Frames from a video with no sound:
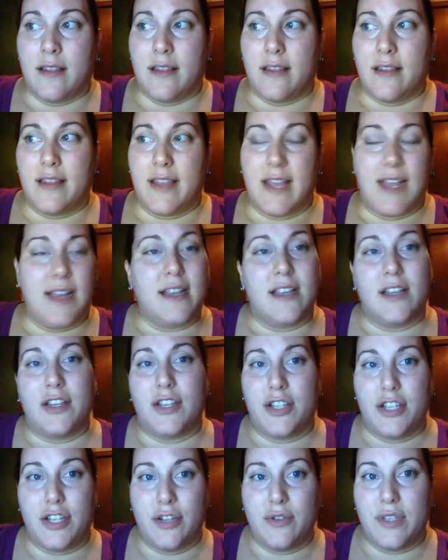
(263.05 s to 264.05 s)
They
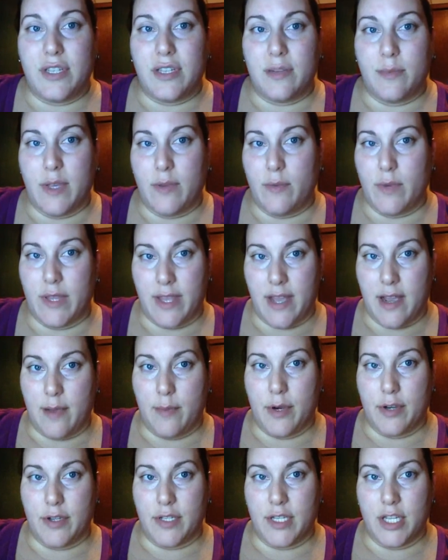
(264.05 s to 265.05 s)
didn't choose to be with that
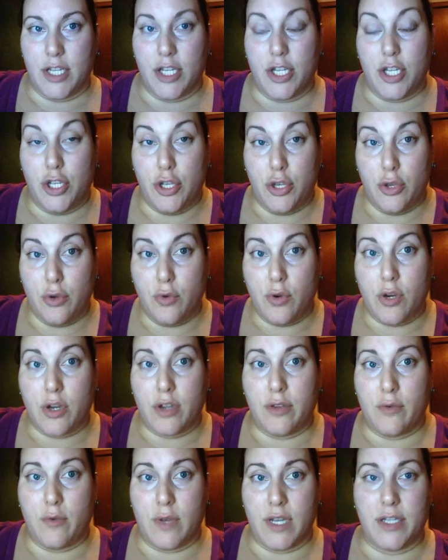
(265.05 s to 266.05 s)
person. You are
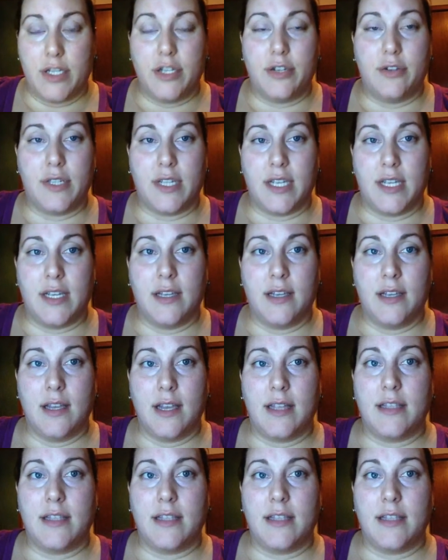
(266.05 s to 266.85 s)
the one choosing.